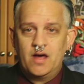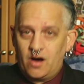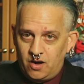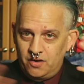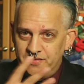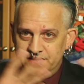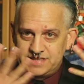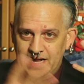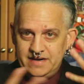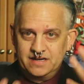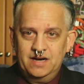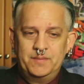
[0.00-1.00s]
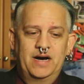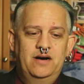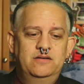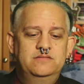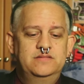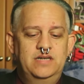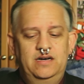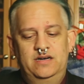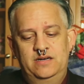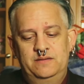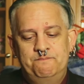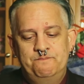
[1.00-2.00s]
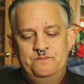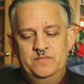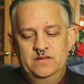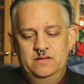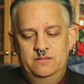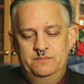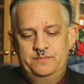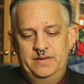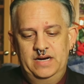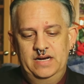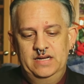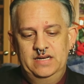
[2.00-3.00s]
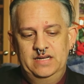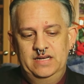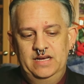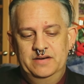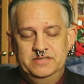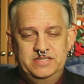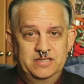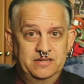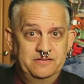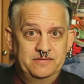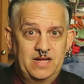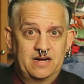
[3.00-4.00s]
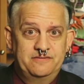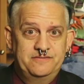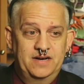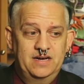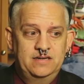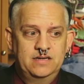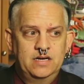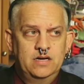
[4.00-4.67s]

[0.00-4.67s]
all this had to come out, um, but it was still a lot of fun.